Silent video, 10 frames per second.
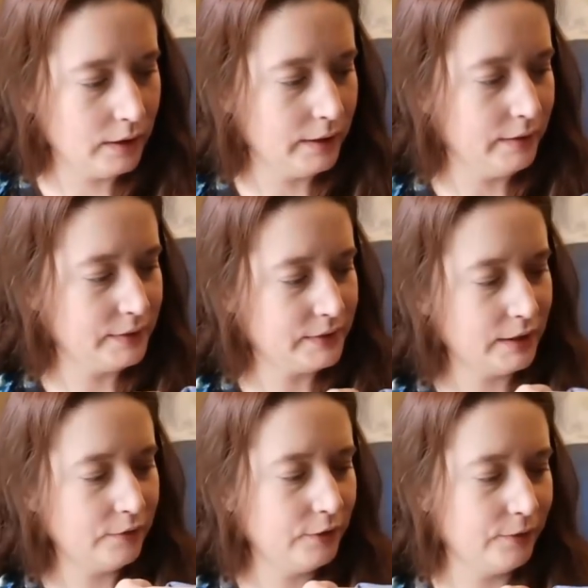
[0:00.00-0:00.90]
on this
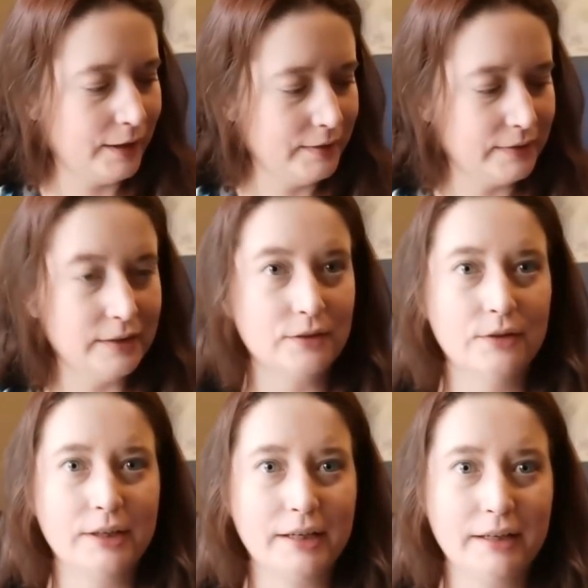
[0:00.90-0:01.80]
side of her face,
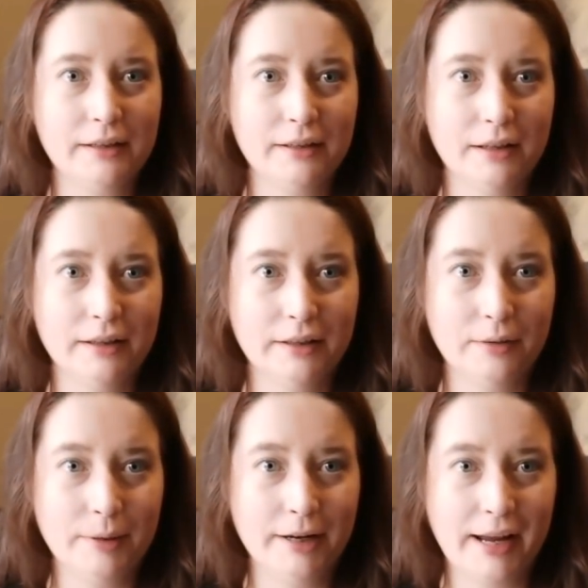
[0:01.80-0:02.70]
it's only a
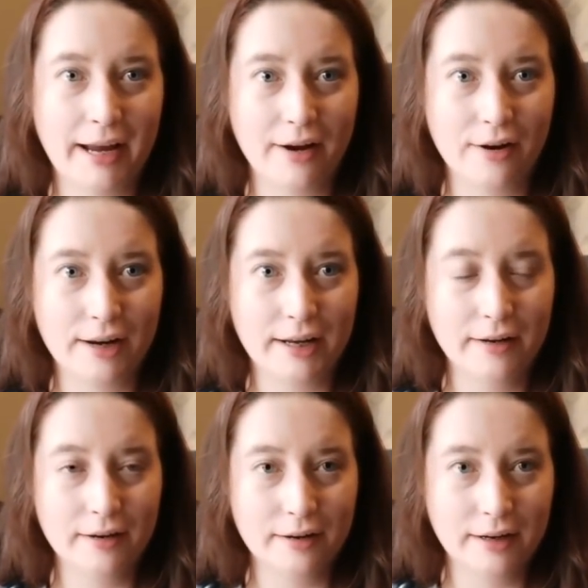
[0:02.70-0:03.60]
little bit of hair
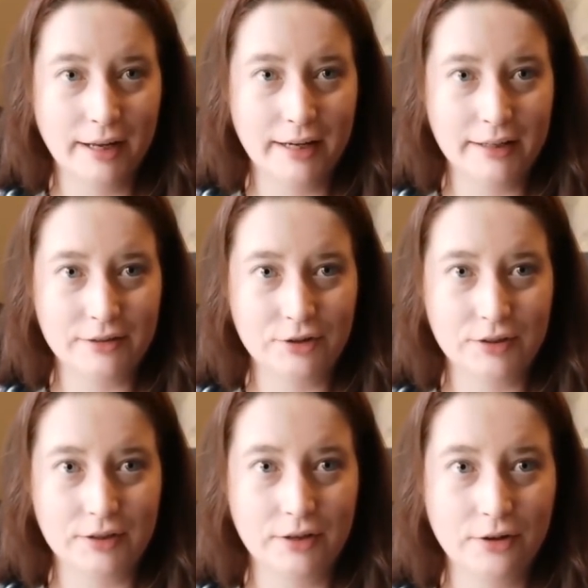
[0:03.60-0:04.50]
here, and it's
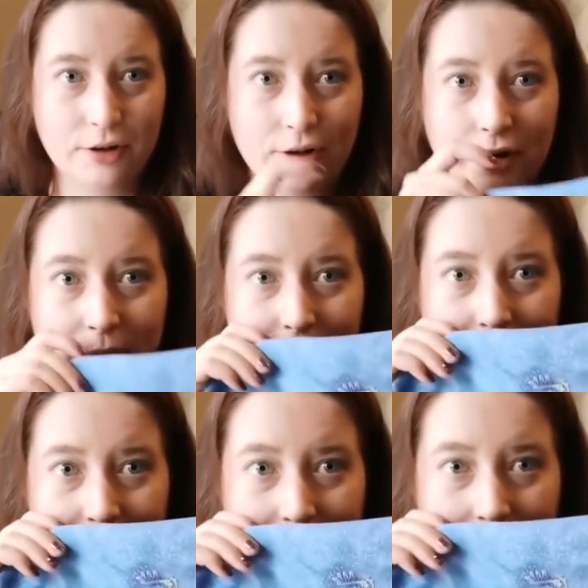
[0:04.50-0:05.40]
just under her
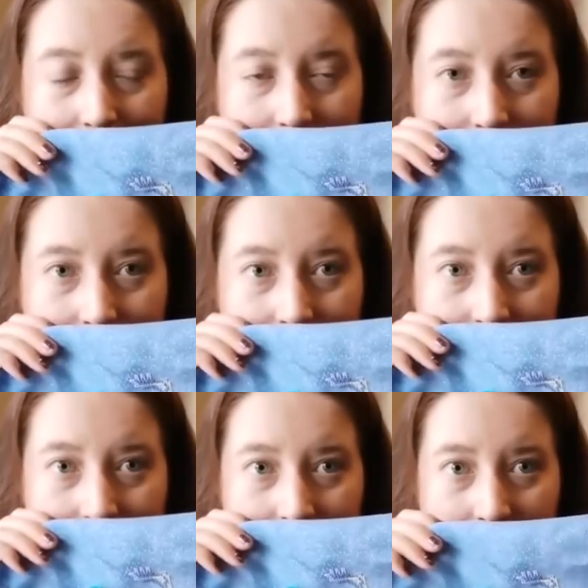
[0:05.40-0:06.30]
armpit there.
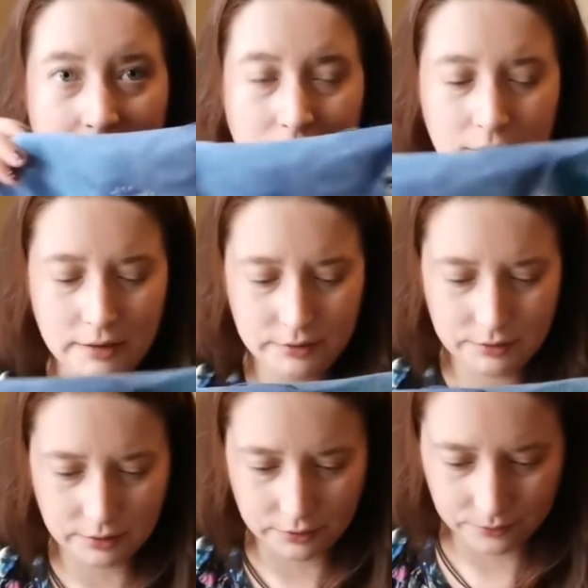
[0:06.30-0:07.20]

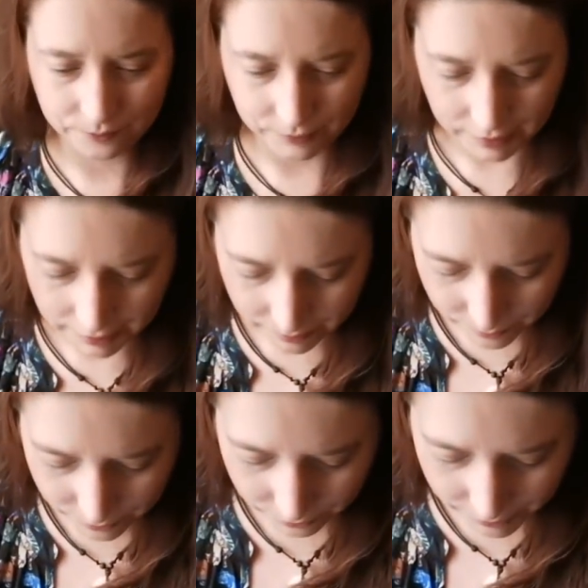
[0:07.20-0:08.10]
So
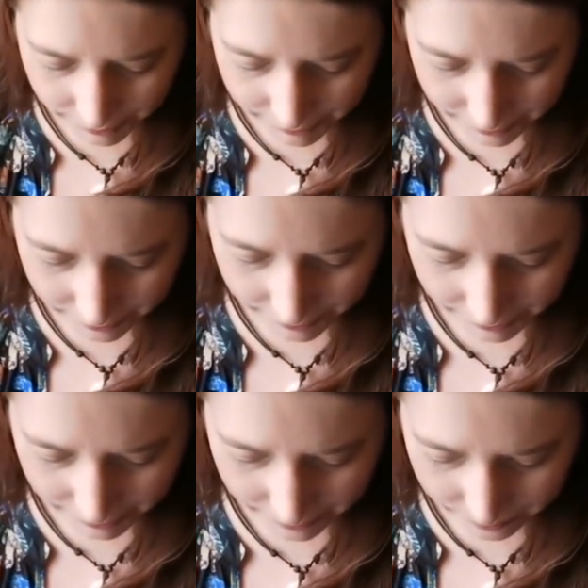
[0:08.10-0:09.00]
I'm really
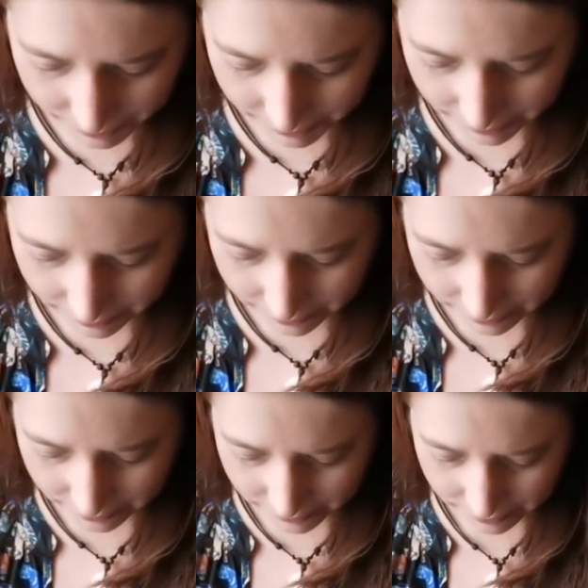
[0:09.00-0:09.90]
nearly completed